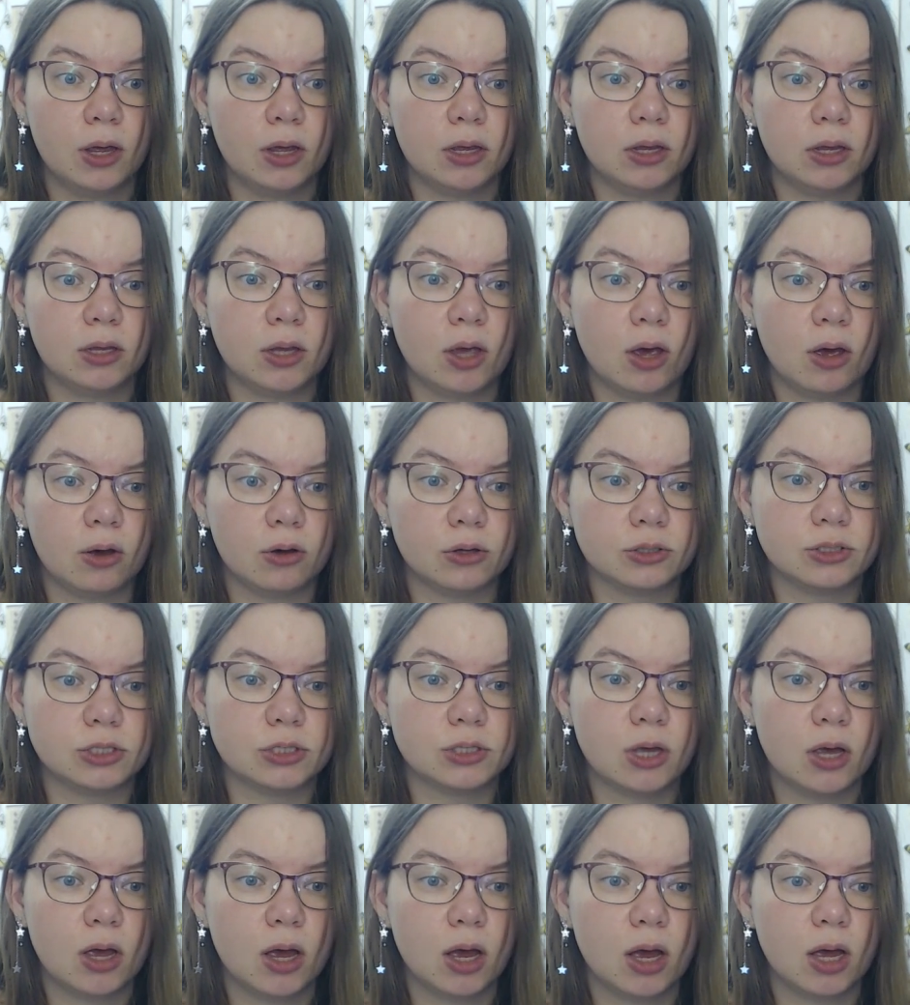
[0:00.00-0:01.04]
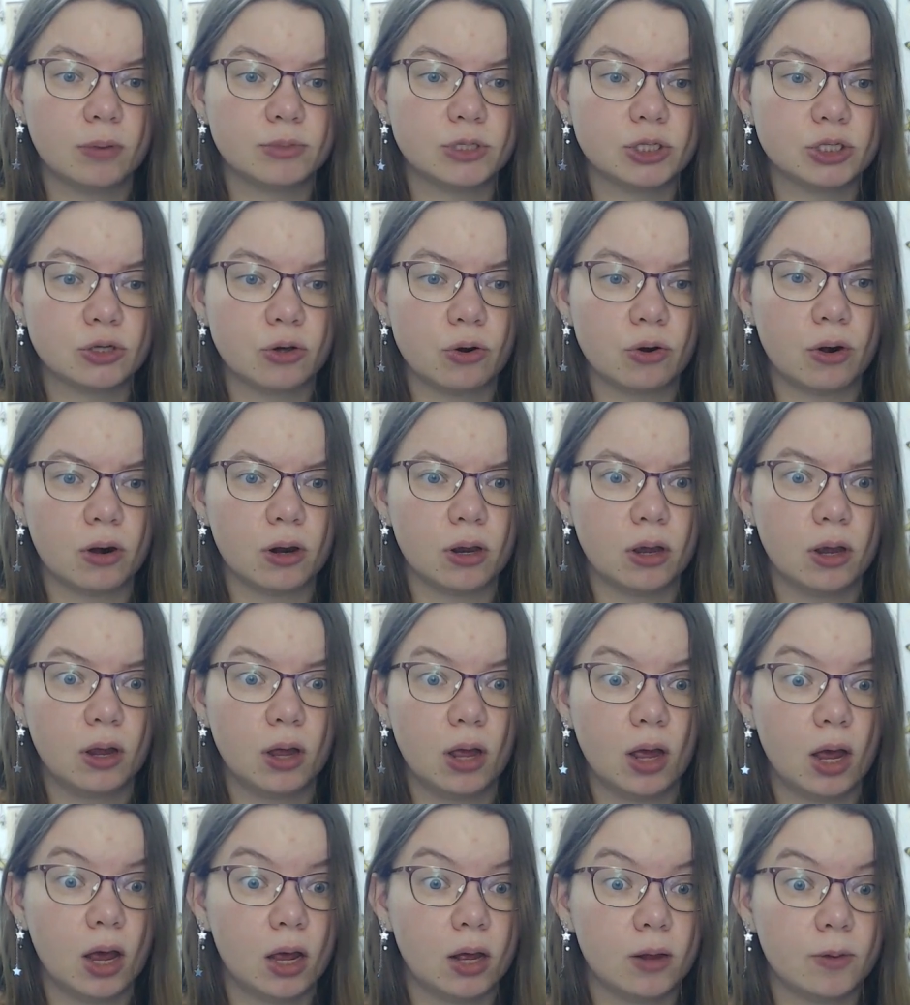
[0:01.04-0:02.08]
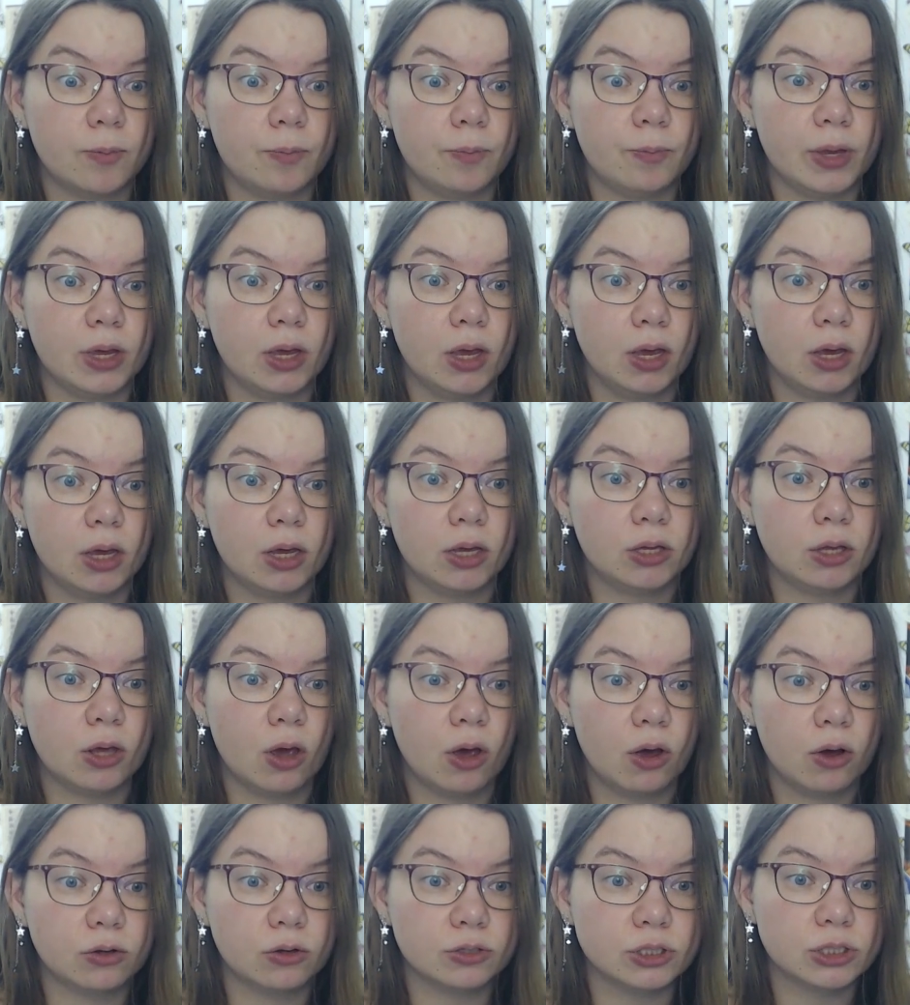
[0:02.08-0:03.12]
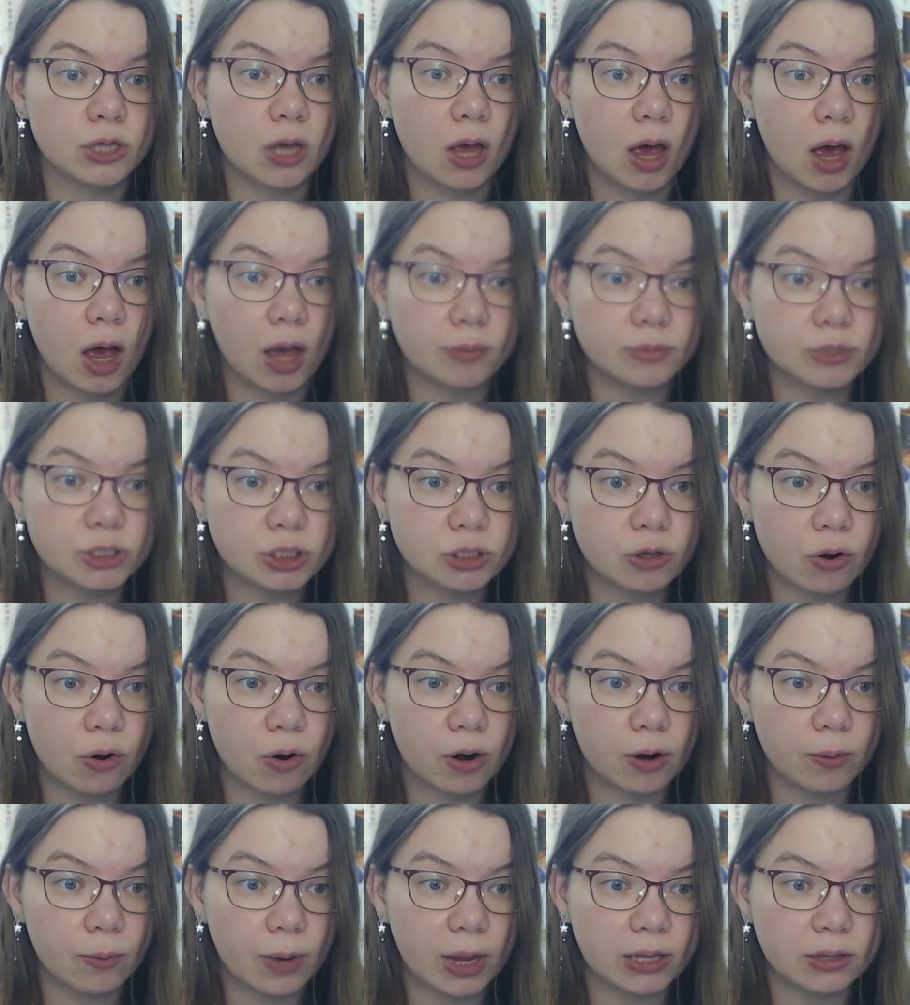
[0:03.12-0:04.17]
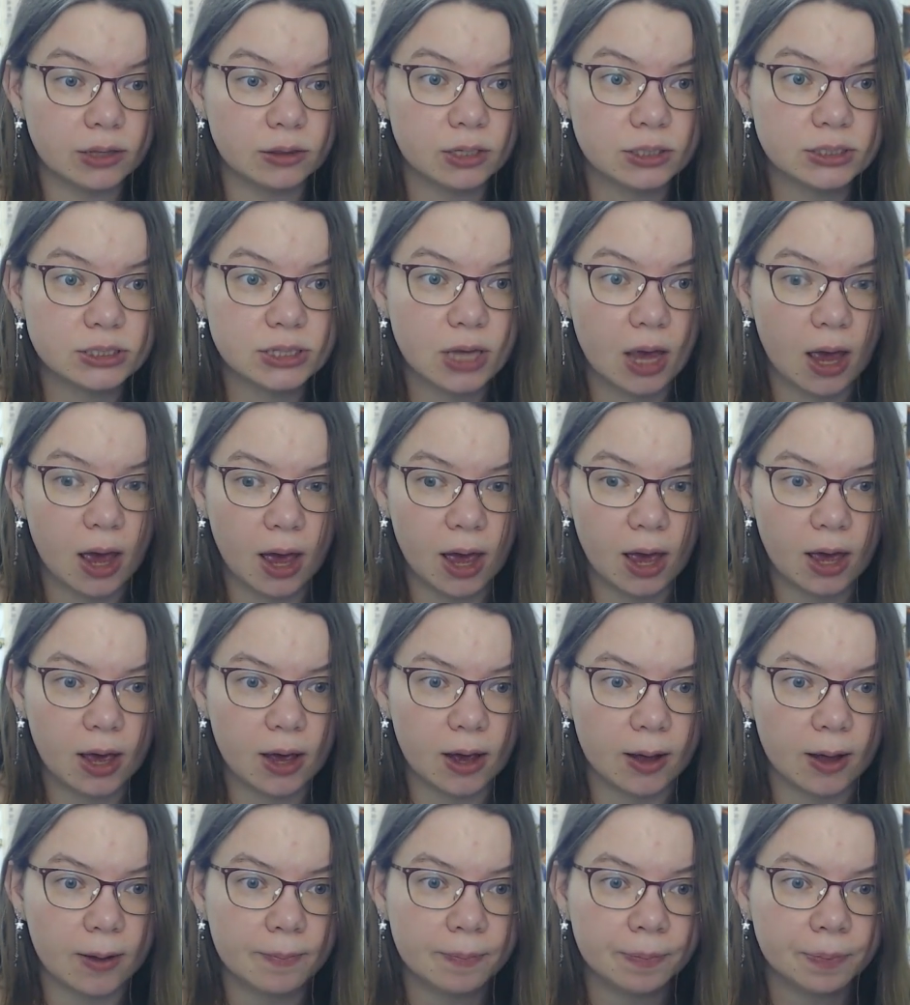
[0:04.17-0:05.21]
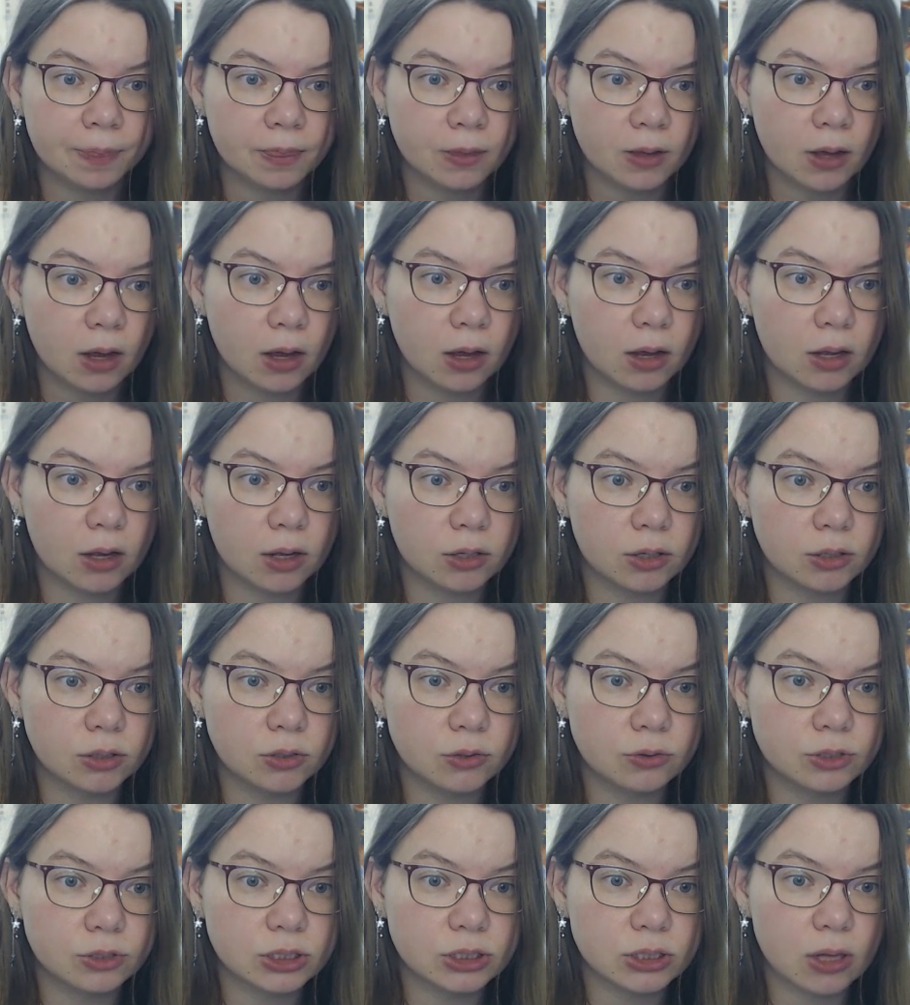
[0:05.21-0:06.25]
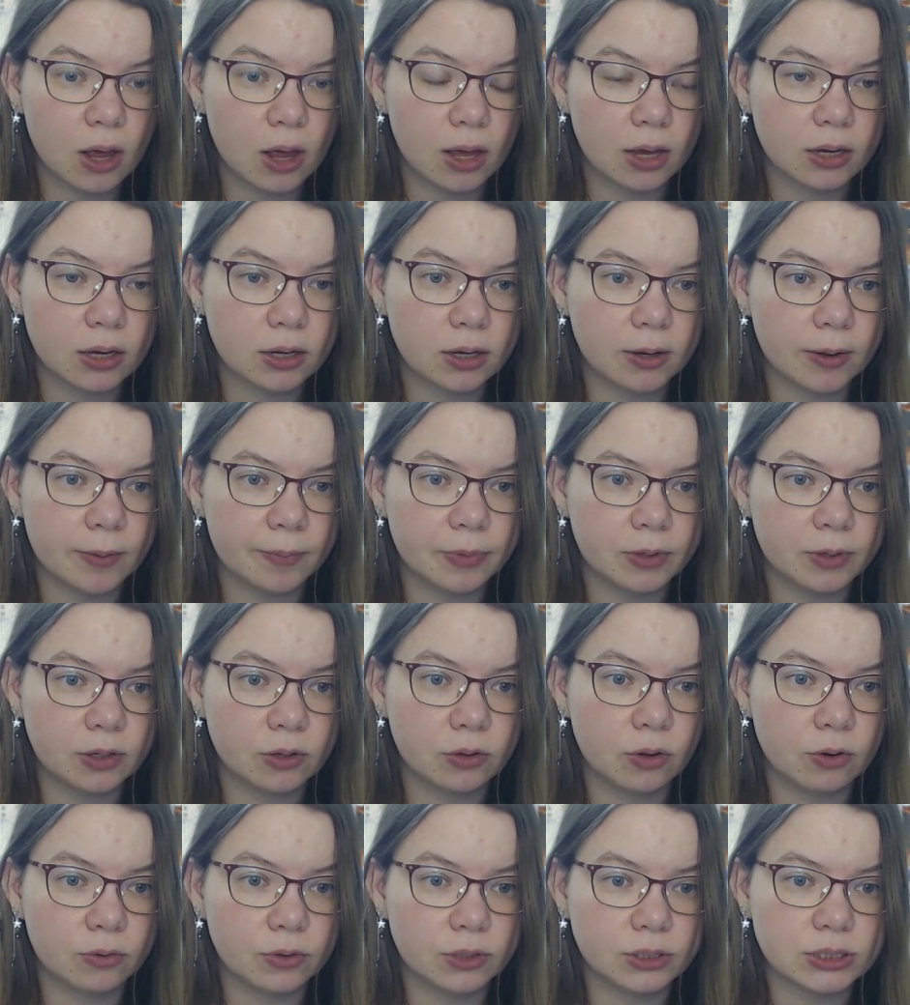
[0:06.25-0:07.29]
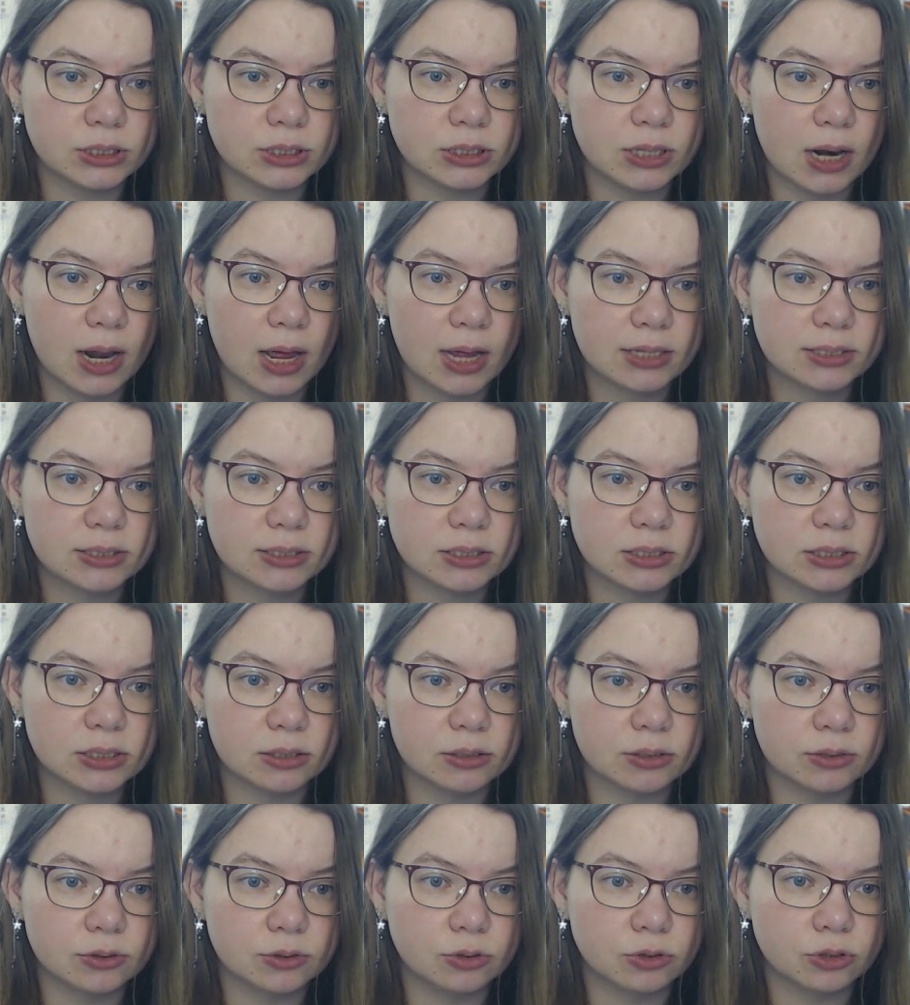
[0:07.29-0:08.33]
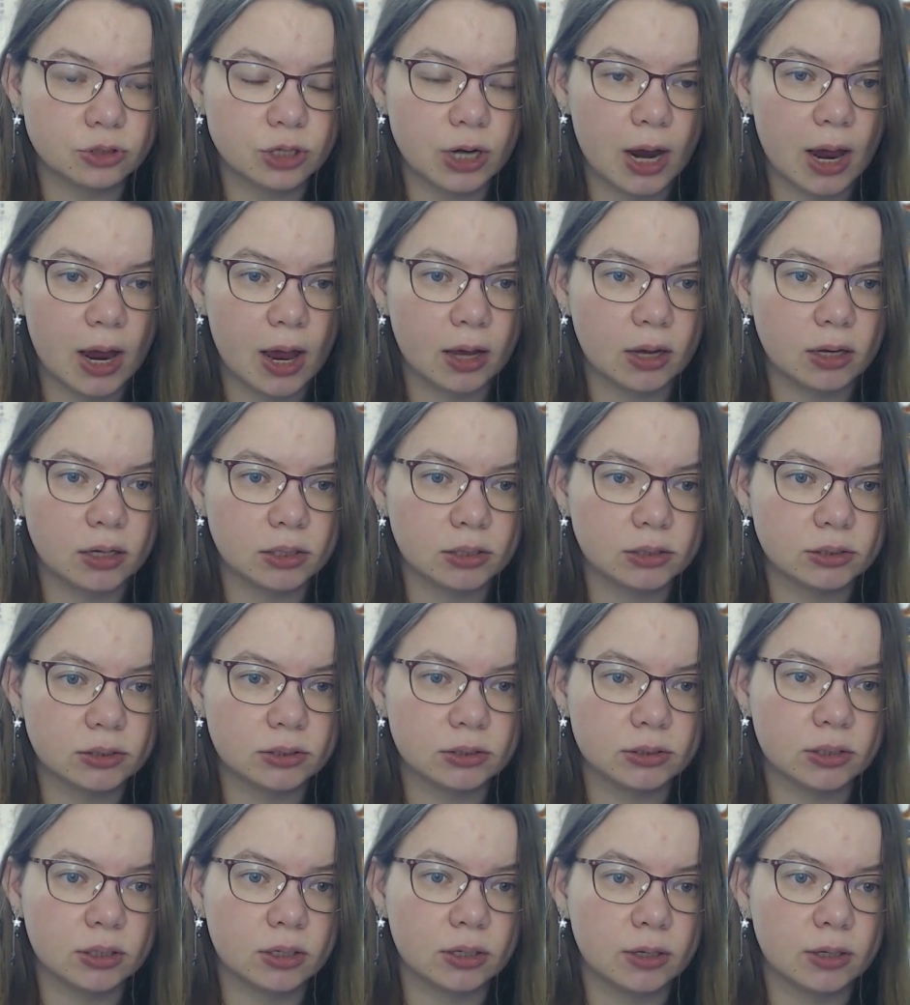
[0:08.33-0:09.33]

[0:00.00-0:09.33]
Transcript: It hurts. I'm sorry. Help me. It hurts. I'm sorry. Wait, this hair looks like, you know, the celestial dragon